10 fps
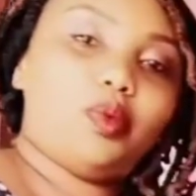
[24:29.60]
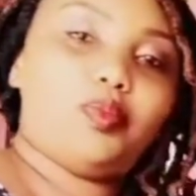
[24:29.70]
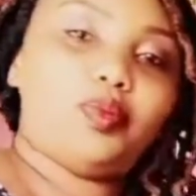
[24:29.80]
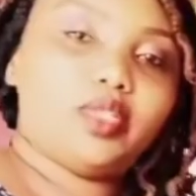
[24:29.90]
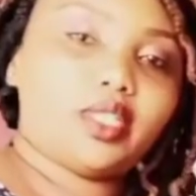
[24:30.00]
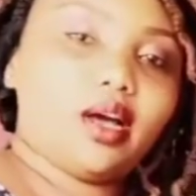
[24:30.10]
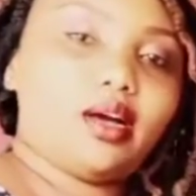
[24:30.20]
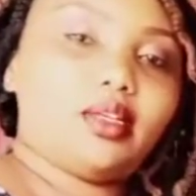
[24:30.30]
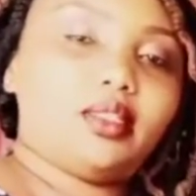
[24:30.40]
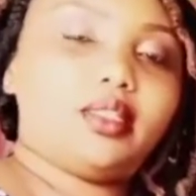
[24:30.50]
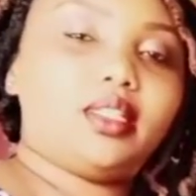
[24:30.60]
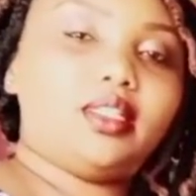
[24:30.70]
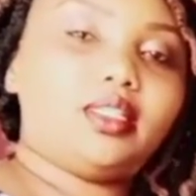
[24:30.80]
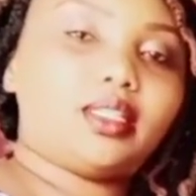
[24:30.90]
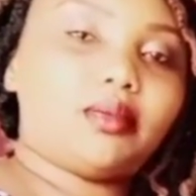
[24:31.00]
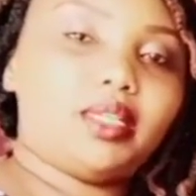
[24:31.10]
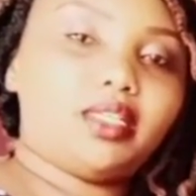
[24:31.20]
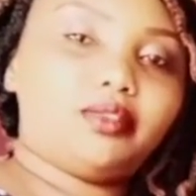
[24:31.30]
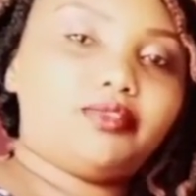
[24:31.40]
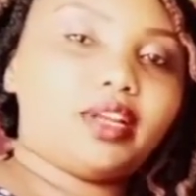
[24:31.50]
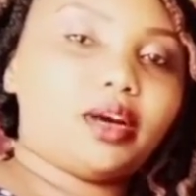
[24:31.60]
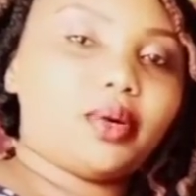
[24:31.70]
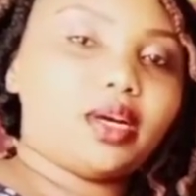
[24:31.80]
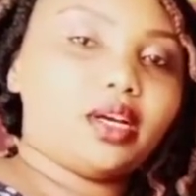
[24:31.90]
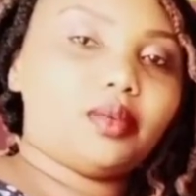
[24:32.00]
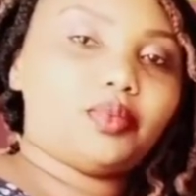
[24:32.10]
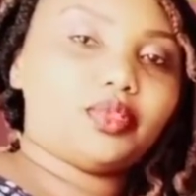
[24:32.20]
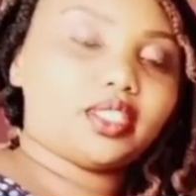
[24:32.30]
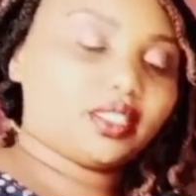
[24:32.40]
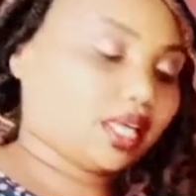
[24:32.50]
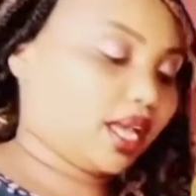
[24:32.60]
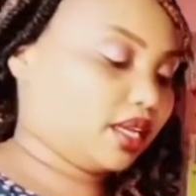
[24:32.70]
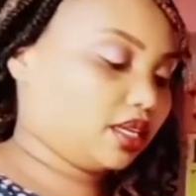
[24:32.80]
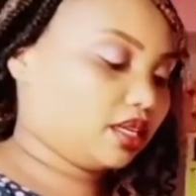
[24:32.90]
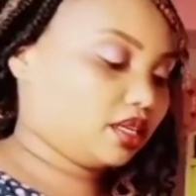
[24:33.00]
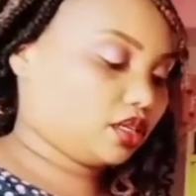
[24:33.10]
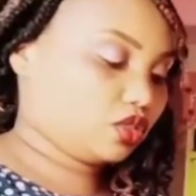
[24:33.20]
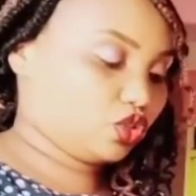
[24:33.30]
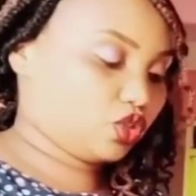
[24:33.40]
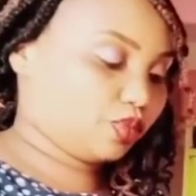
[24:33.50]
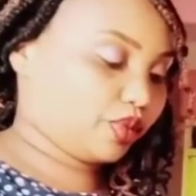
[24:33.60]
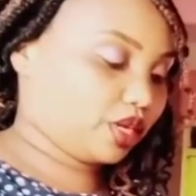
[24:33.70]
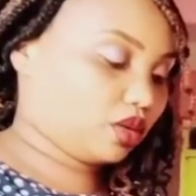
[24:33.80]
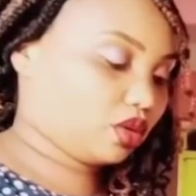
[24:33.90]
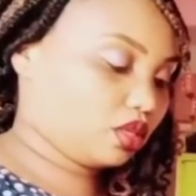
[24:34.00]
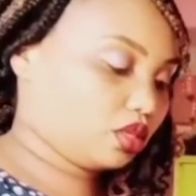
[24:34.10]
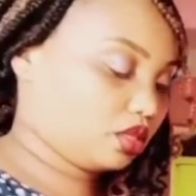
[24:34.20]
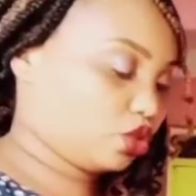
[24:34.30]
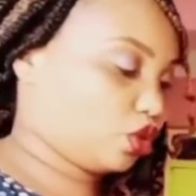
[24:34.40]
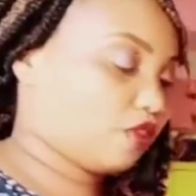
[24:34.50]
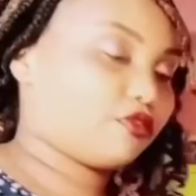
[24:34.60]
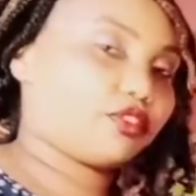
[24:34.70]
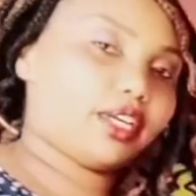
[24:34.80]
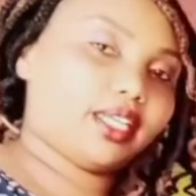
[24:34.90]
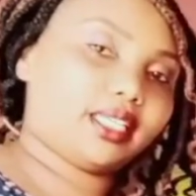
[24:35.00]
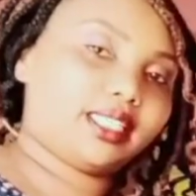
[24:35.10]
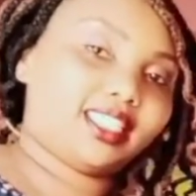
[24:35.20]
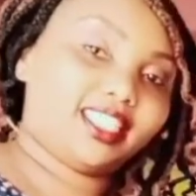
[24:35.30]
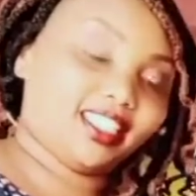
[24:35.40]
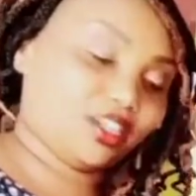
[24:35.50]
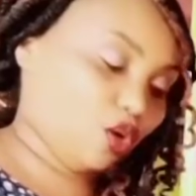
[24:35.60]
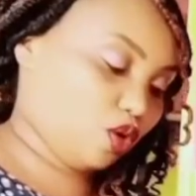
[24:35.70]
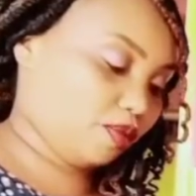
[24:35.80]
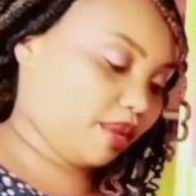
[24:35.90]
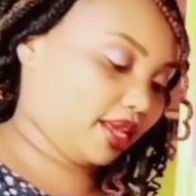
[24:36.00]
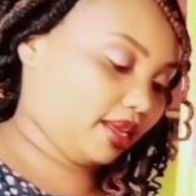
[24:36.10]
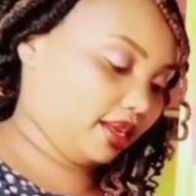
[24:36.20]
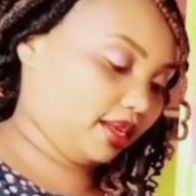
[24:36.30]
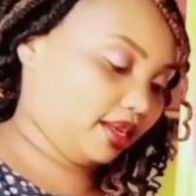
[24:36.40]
We put this is some little flour I put aside to sprinkle to avoid it sticking on my